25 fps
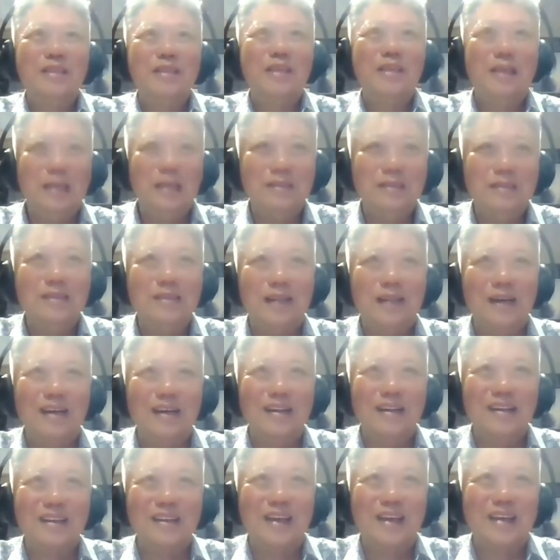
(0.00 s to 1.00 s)
we'll kill
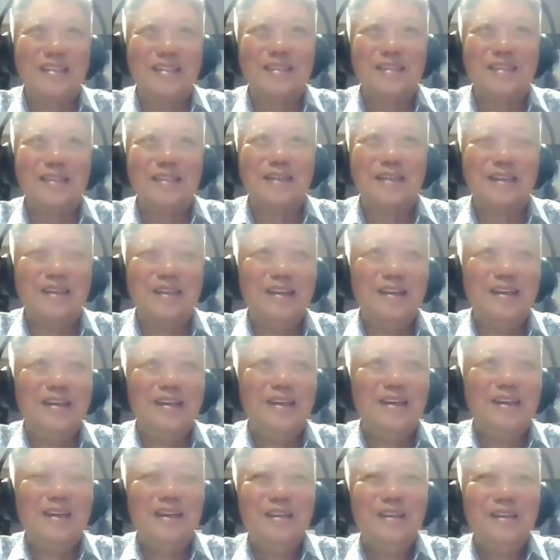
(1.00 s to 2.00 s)
the cancer.
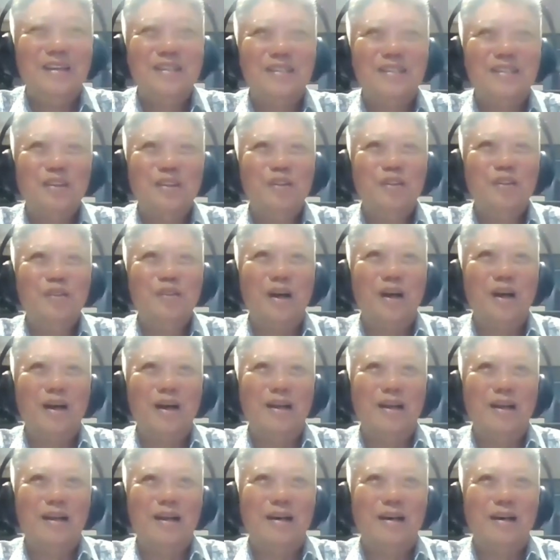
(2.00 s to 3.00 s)
So,
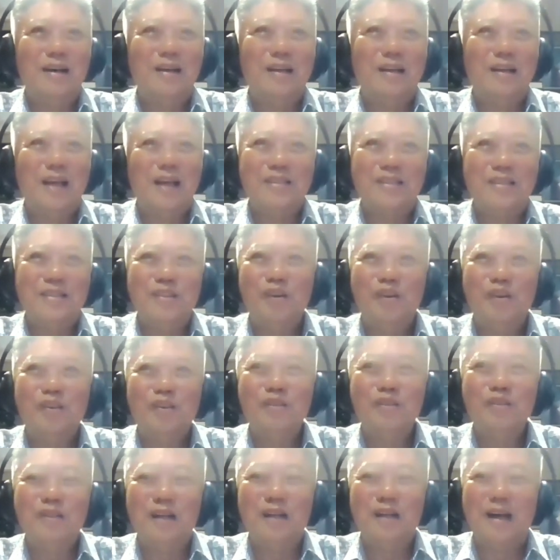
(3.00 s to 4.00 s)
uh, as you
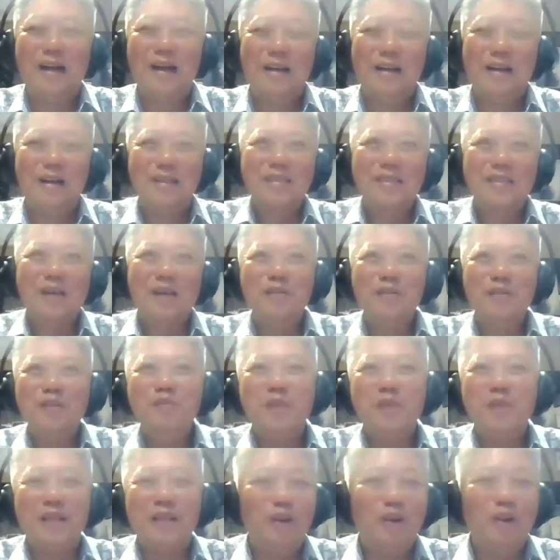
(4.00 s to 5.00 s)
all, some of
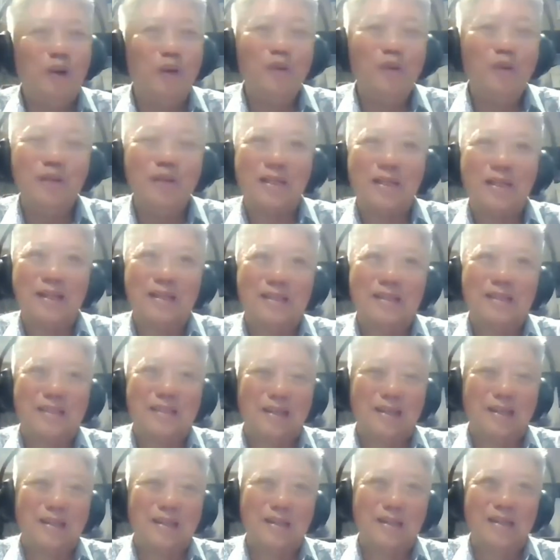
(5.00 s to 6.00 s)
you may know that
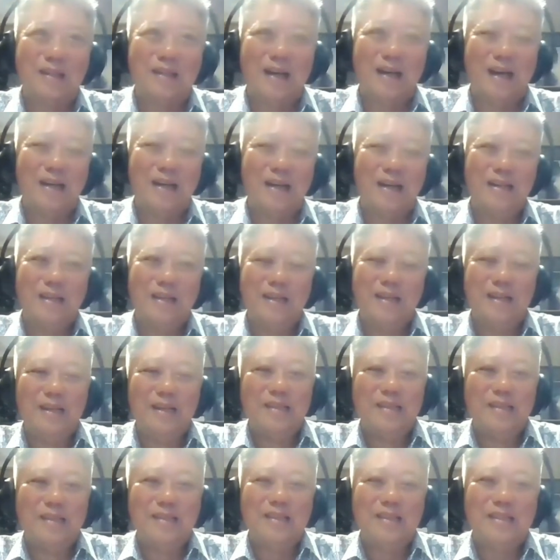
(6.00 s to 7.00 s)
uh,
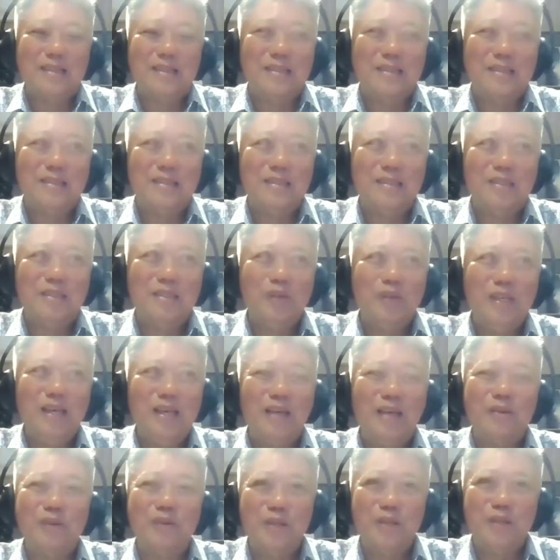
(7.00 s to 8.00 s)

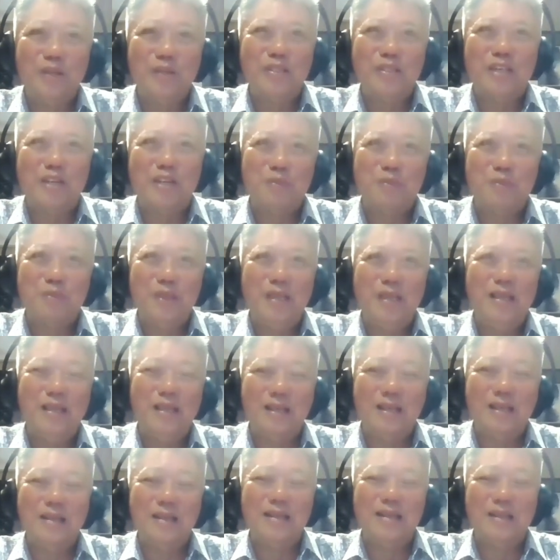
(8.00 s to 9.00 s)
doing a
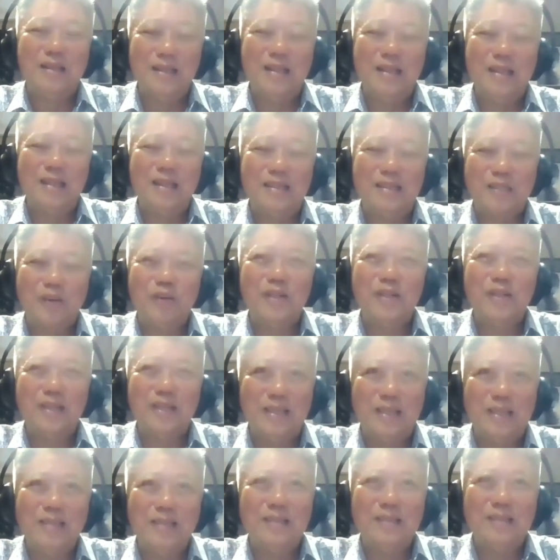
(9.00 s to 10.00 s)
radiotherapy it's going
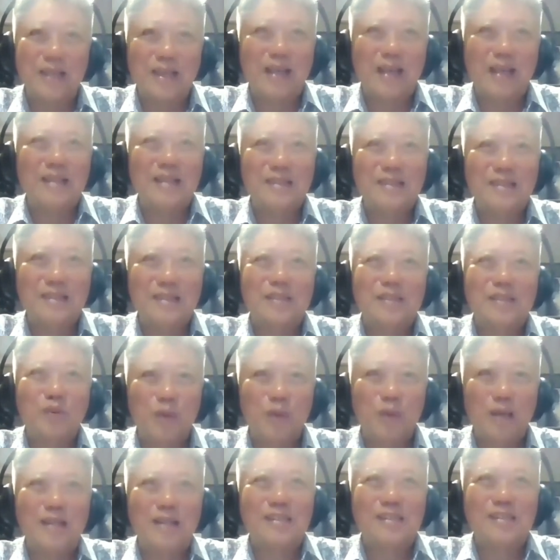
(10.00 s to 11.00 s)
to kill the cancer
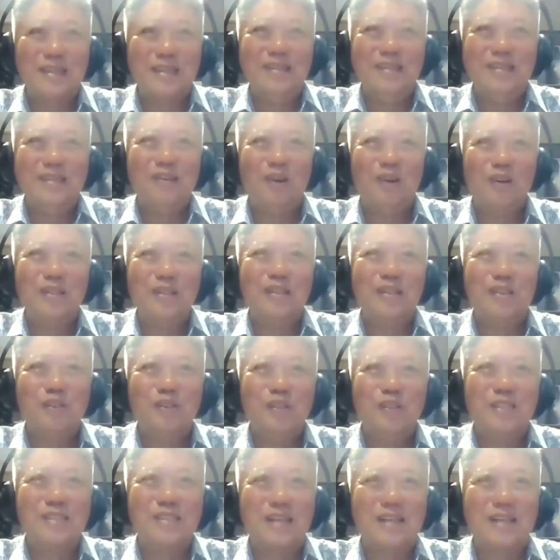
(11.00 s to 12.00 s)
as well as kill all the
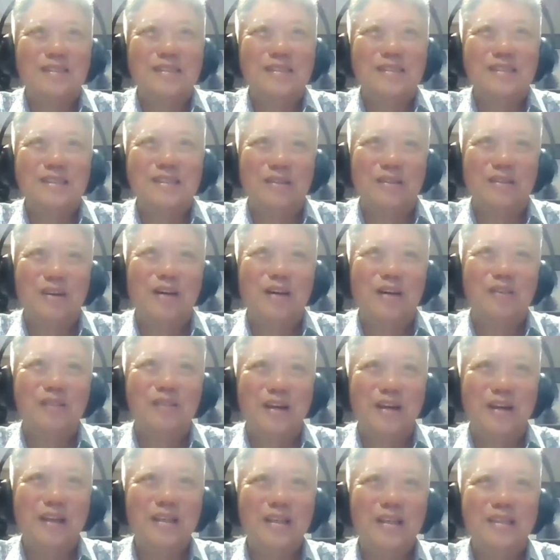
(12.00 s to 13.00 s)
good cells
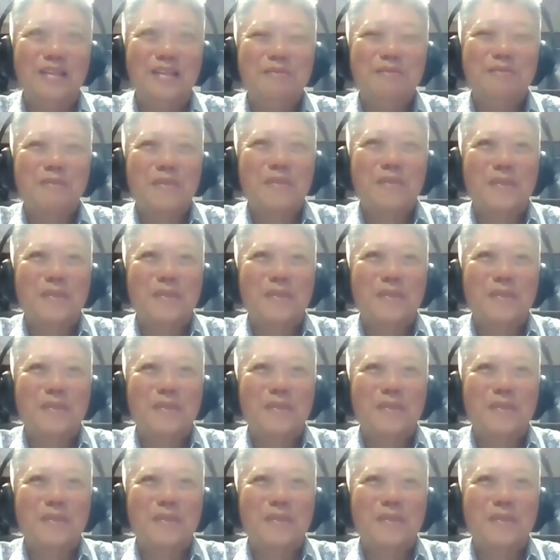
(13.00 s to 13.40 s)
around, right?